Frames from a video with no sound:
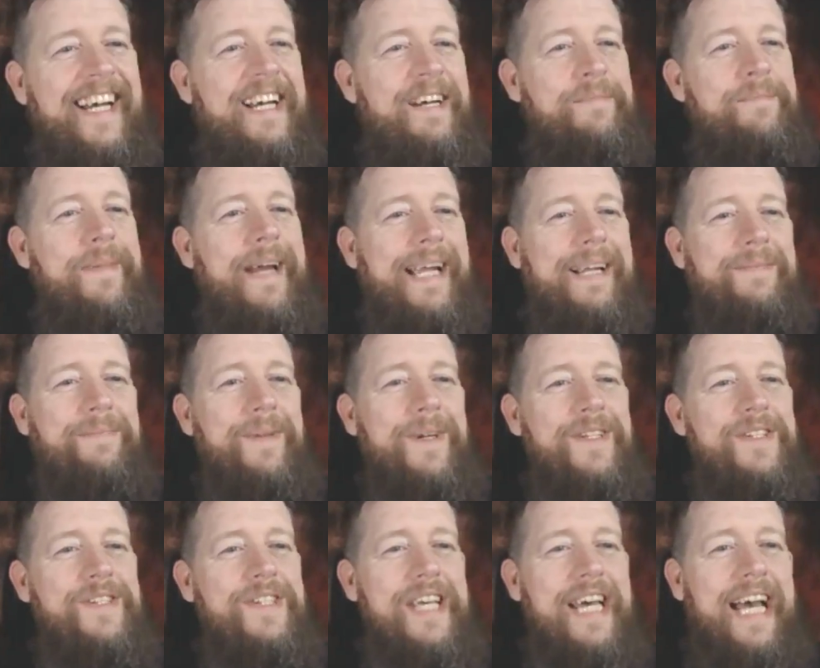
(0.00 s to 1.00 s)
Mech
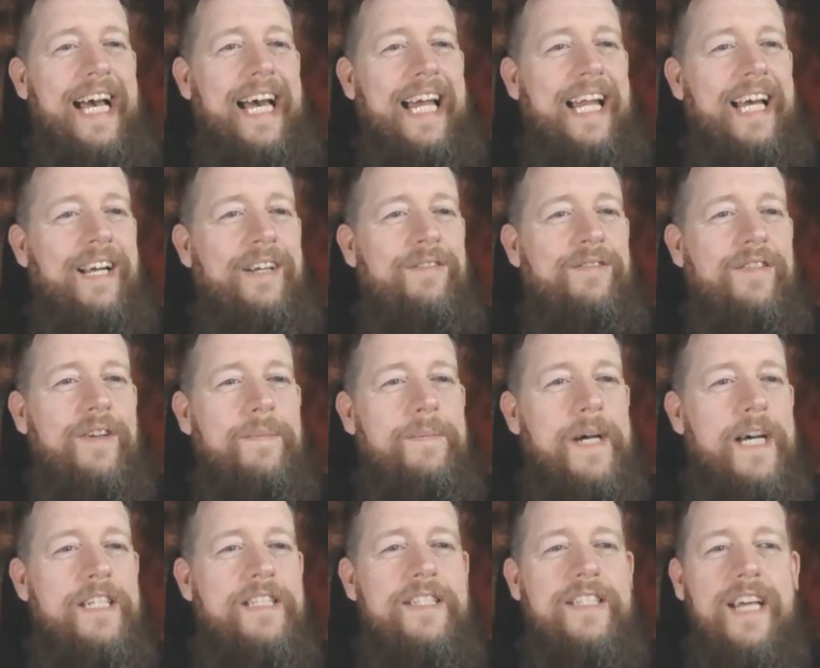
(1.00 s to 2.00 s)
Monster, hello
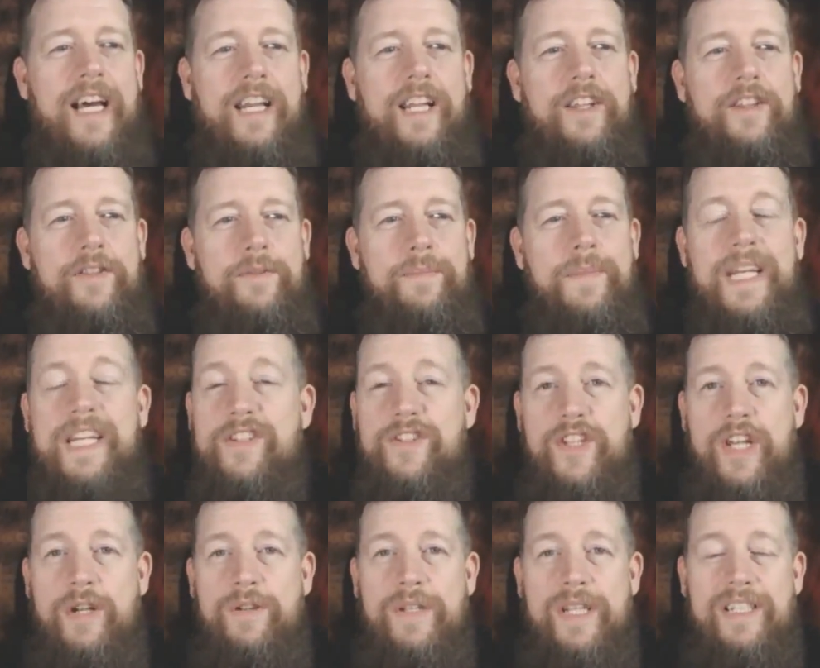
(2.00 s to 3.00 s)
from Duluth,
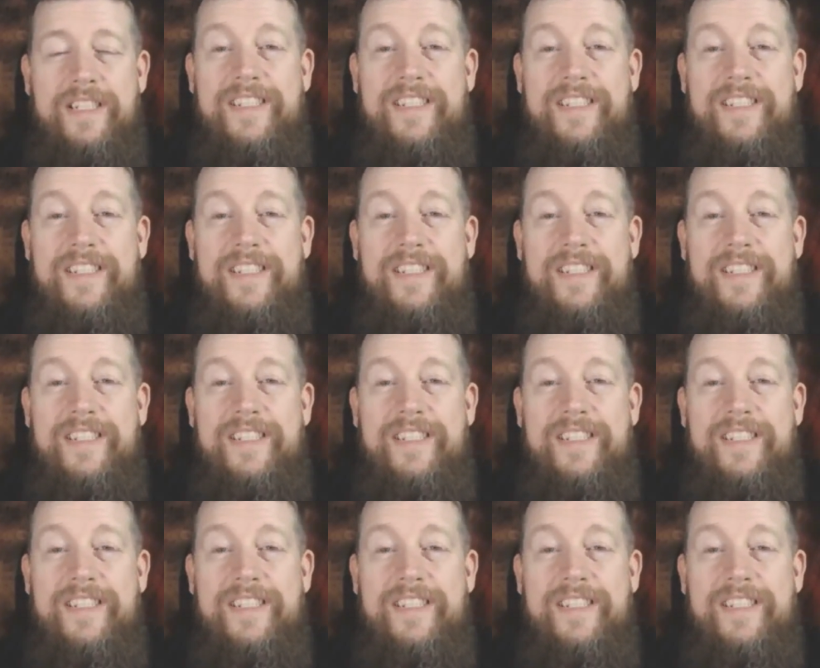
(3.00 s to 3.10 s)
Minnesota.